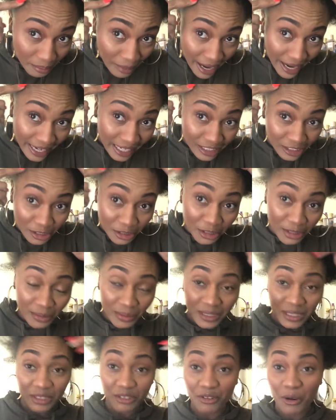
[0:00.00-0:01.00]
edges
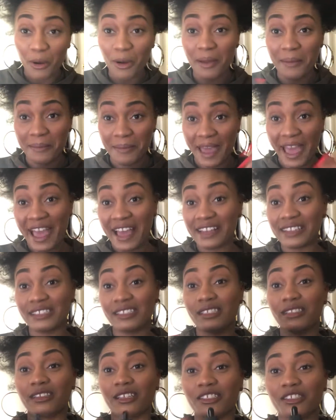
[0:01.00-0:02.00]
been growing back
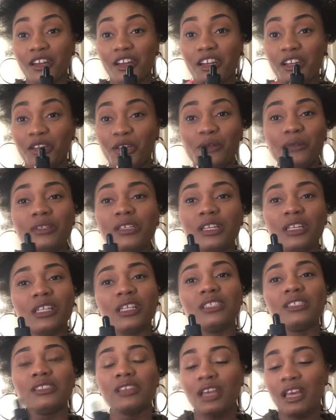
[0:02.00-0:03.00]
since I started using
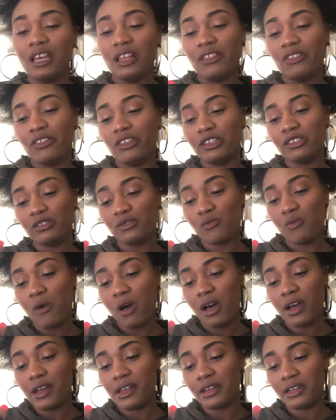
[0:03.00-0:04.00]
this. This
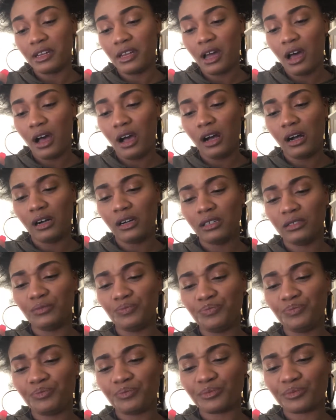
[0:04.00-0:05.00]
one,
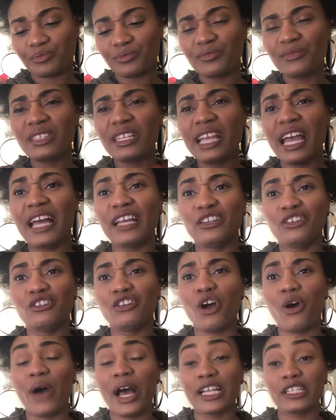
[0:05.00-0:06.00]

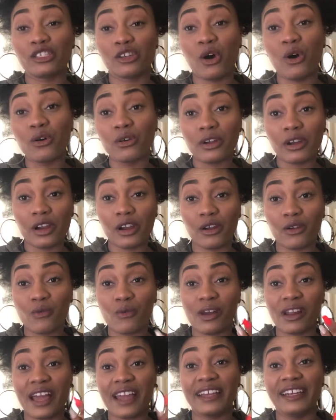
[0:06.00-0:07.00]
I told her
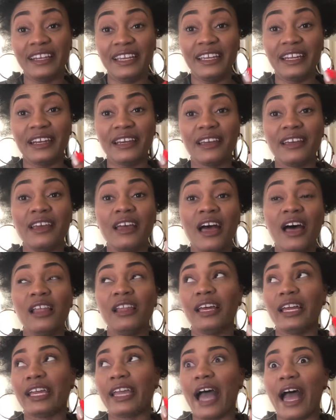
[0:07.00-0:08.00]
what I needed.
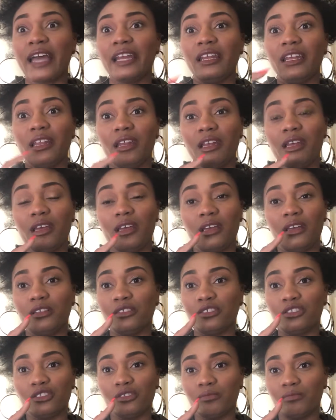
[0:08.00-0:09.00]
Like, I needed
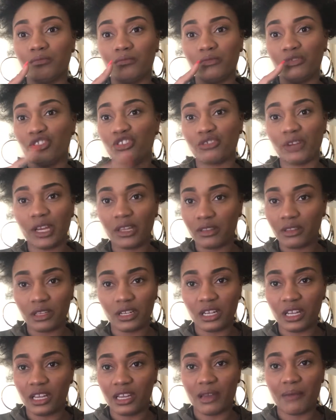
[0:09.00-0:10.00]

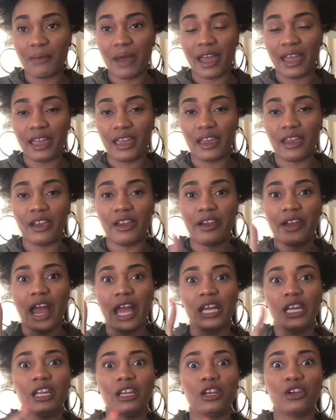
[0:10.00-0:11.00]
strengthening in my hair,
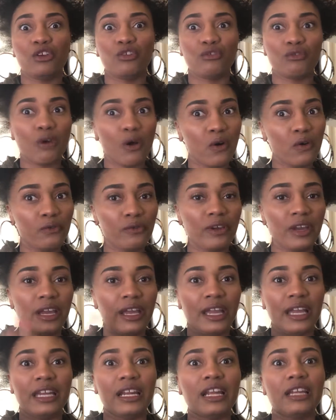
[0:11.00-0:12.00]
I needed growth,
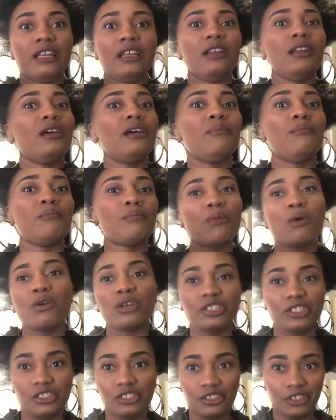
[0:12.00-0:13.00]
and I needed
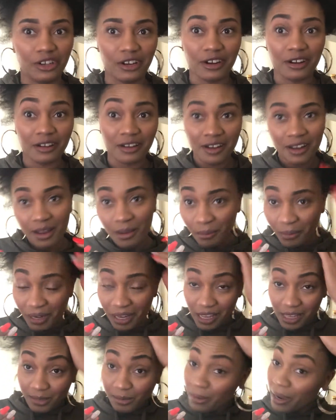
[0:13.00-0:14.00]
moisture
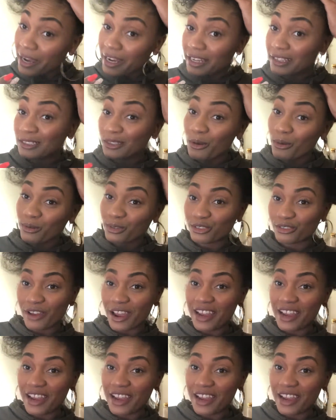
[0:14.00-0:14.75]
because my hair is always